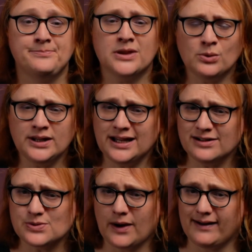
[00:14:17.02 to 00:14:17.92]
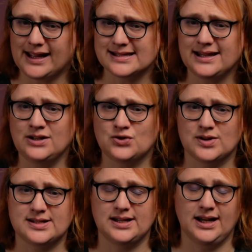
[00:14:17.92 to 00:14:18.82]
well, here is where it gets
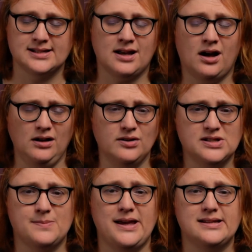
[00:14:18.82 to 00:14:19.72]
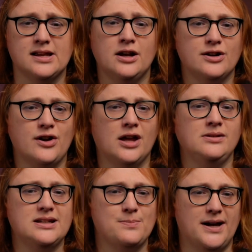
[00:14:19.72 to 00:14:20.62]
interesting, as cargo space not only
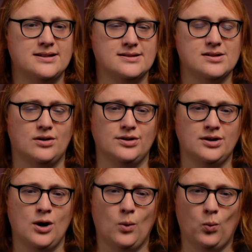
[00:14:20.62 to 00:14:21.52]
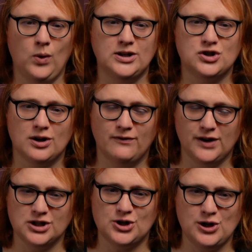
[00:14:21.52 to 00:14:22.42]
depends on which
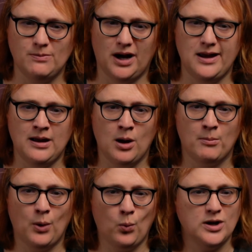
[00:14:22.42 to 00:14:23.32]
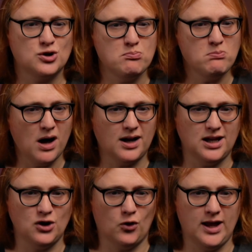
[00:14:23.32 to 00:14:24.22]
version you buy, but which market
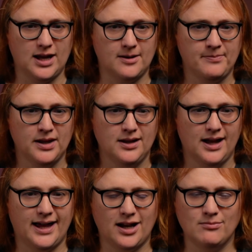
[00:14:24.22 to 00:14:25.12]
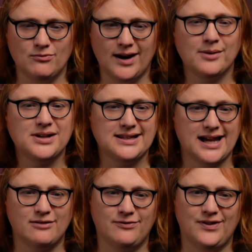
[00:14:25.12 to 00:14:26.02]
you're in. And I'm rounding
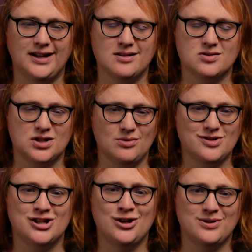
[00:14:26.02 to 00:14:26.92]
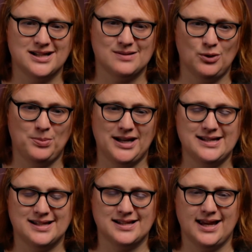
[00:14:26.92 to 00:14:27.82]
down figures to 2 decimal
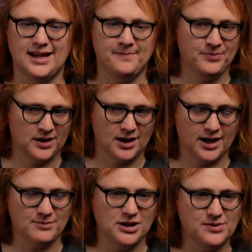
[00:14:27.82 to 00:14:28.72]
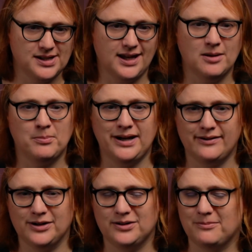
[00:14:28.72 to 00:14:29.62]
places here, and I'm using
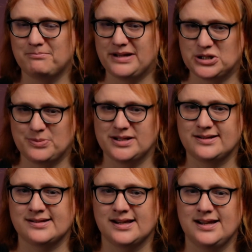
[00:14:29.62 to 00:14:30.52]
imperial measurements.